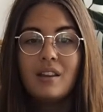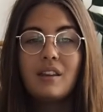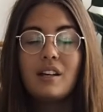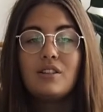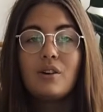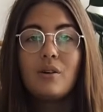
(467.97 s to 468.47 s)

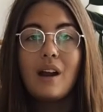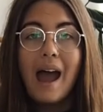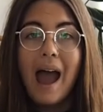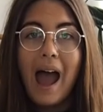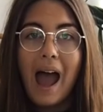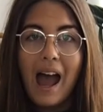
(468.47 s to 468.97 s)
They don't
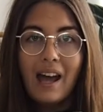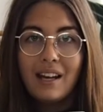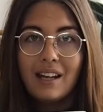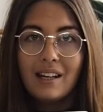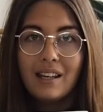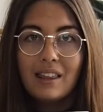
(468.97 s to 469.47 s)
add
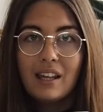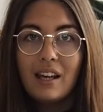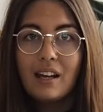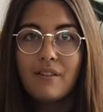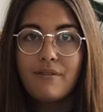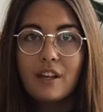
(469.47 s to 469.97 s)
anything,
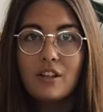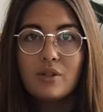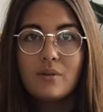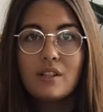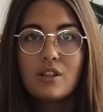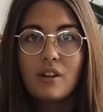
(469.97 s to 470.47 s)
and if they
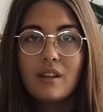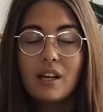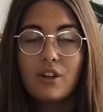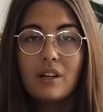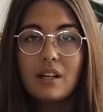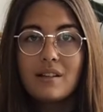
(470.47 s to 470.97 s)
do, it's on the
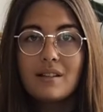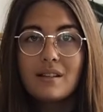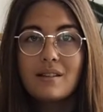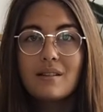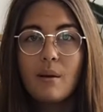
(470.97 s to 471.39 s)
ingredients list.